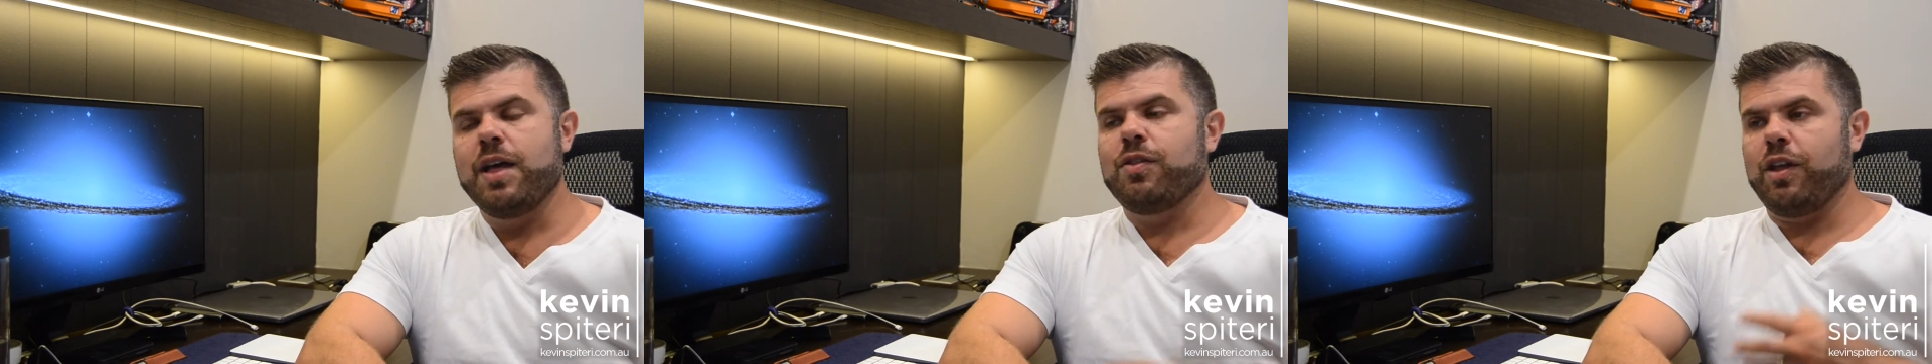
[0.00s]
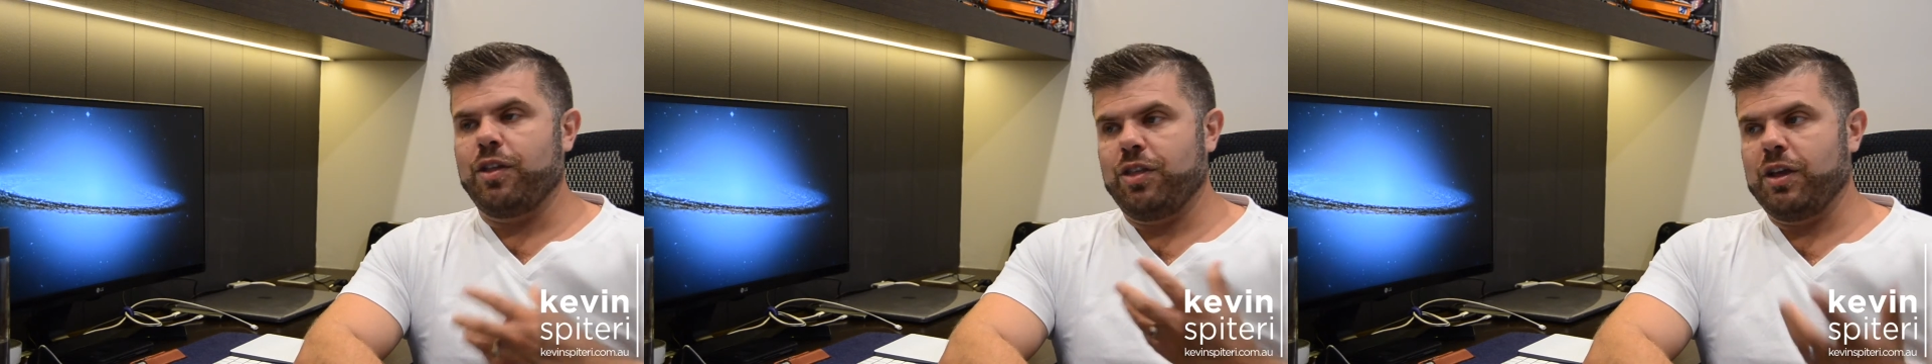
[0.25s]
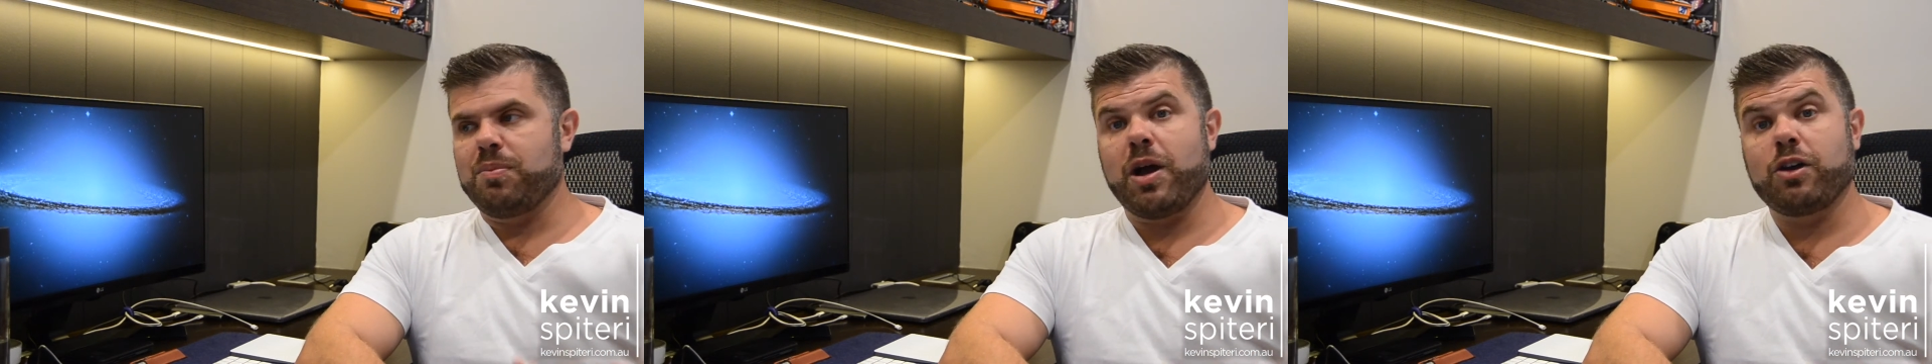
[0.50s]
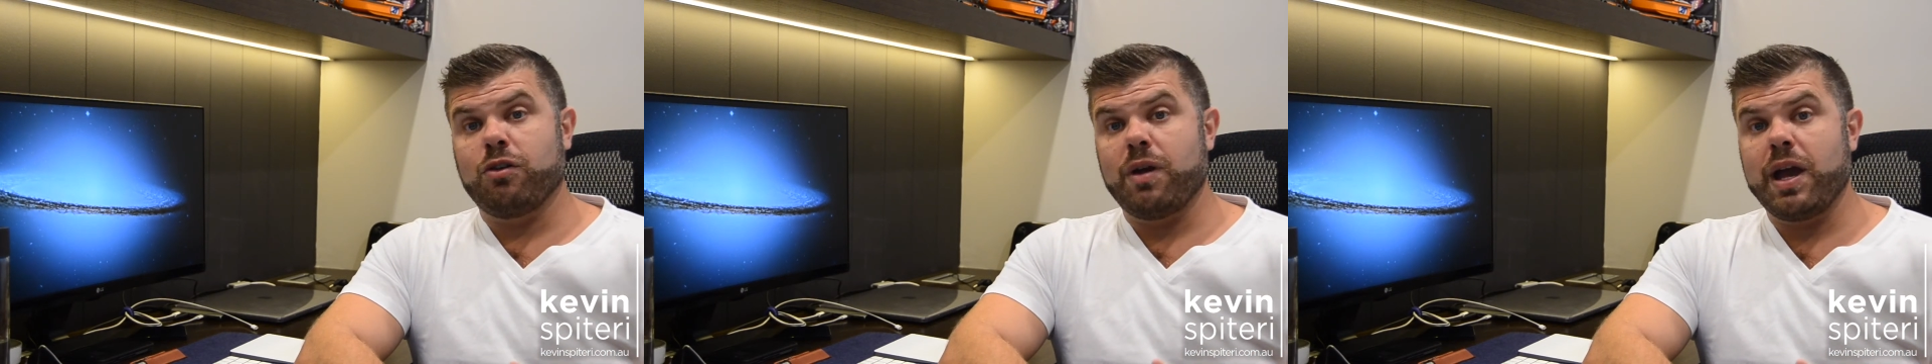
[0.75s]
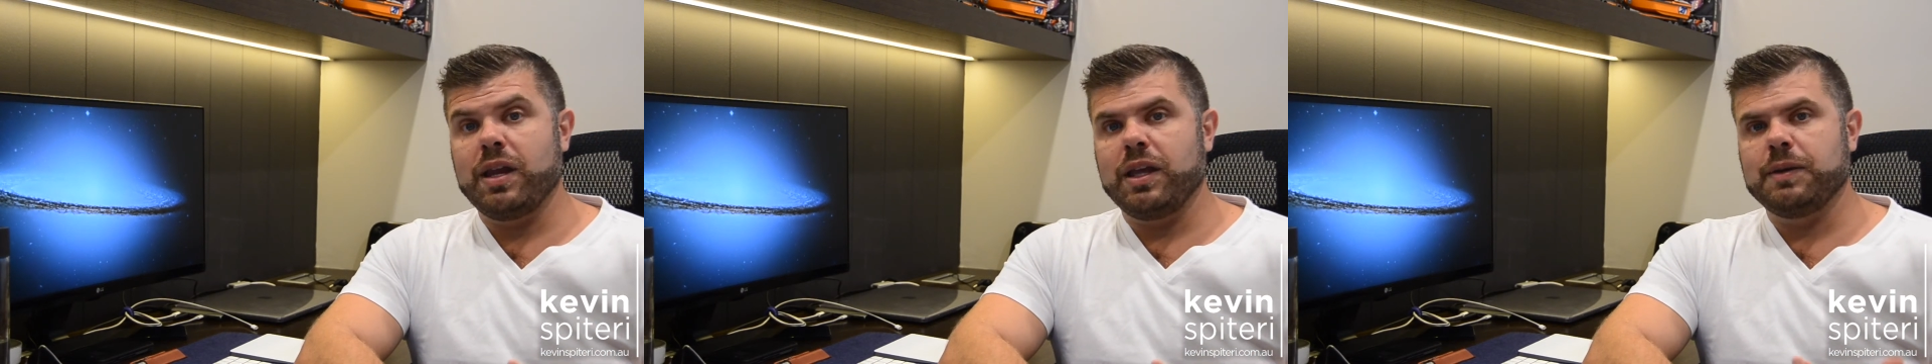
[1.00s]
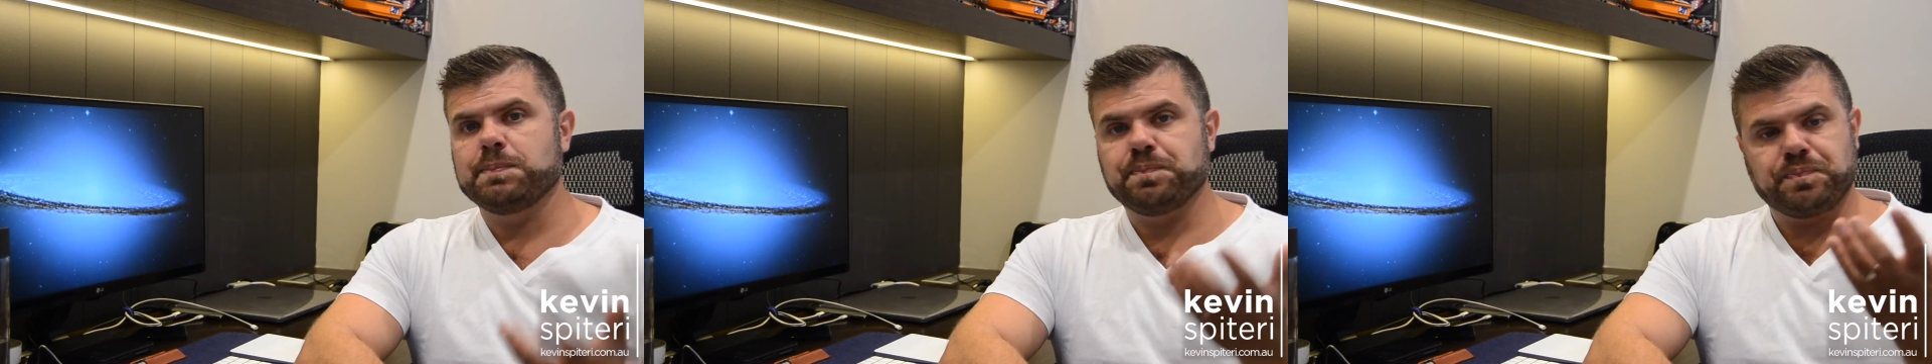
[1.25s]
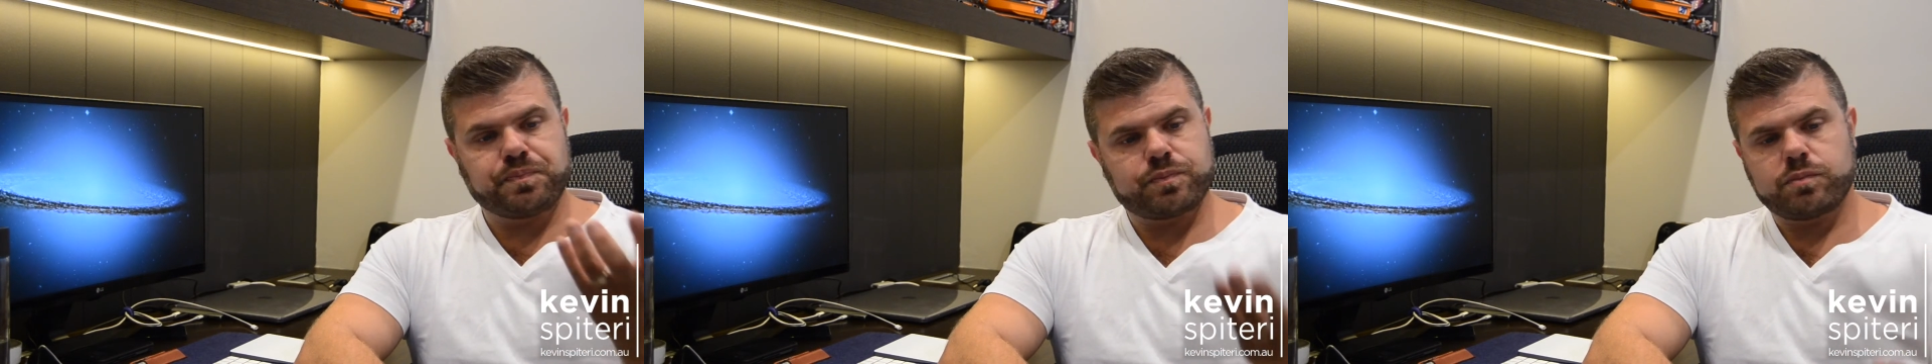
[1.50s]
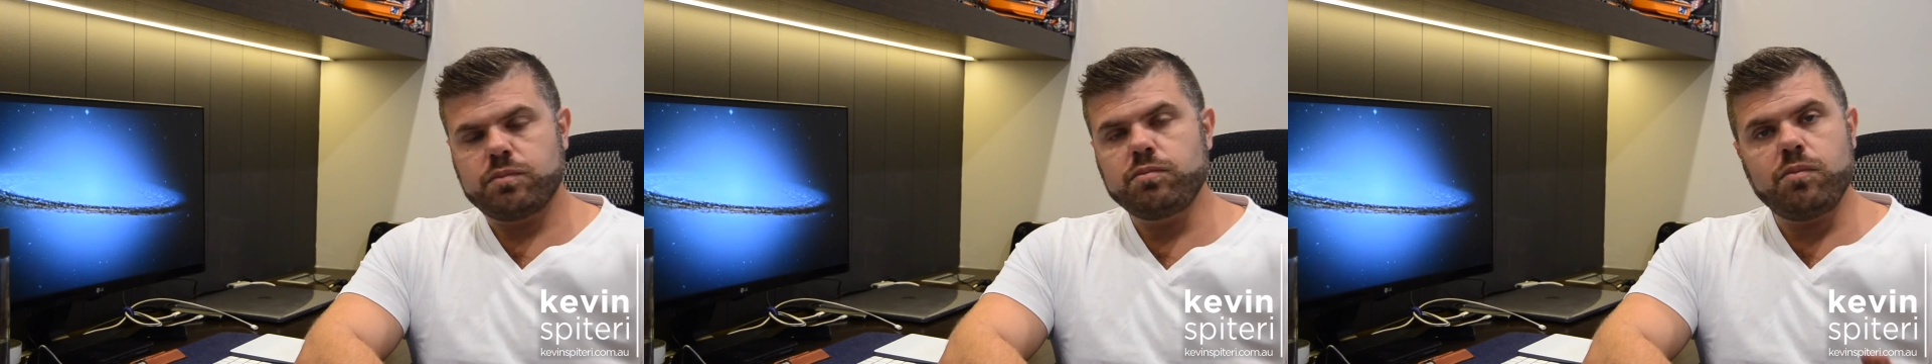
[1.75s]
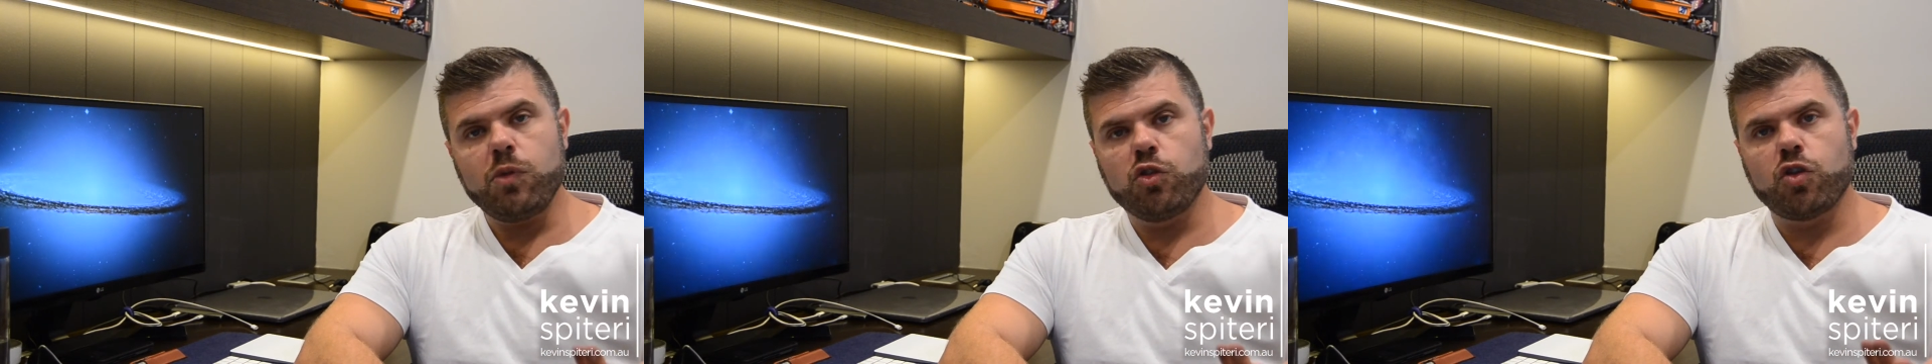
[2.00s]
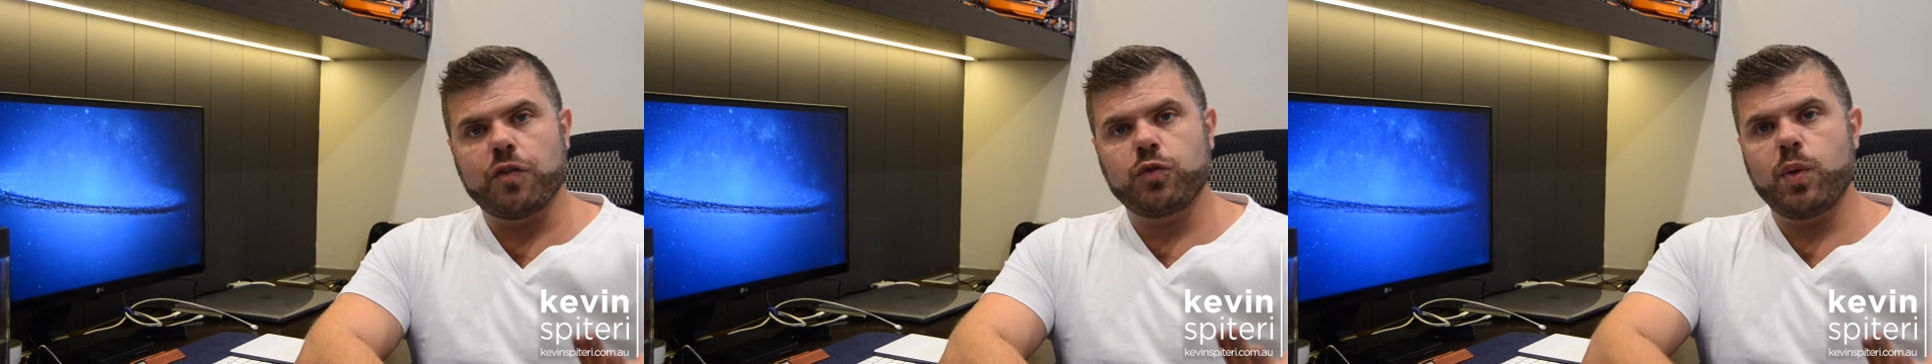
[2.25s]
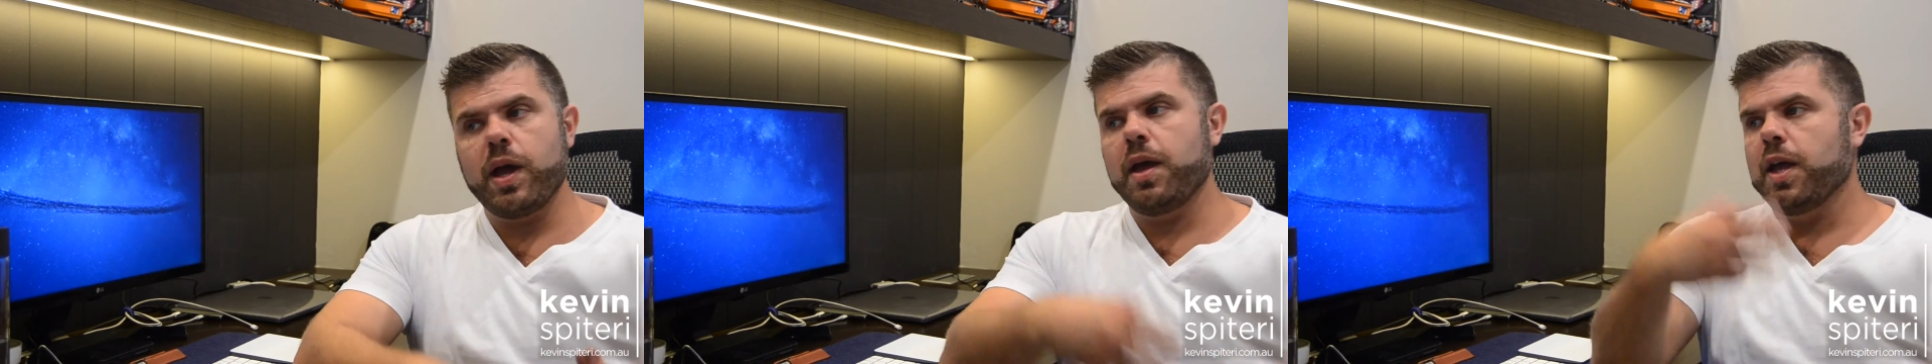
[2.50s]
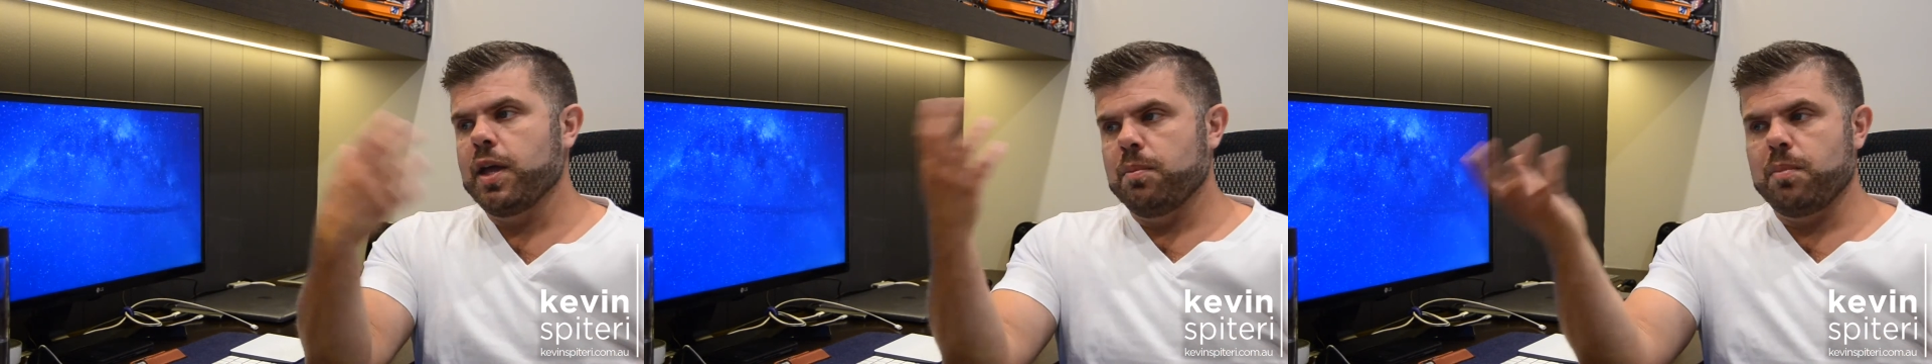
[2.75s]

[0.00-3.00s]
They think by creating software,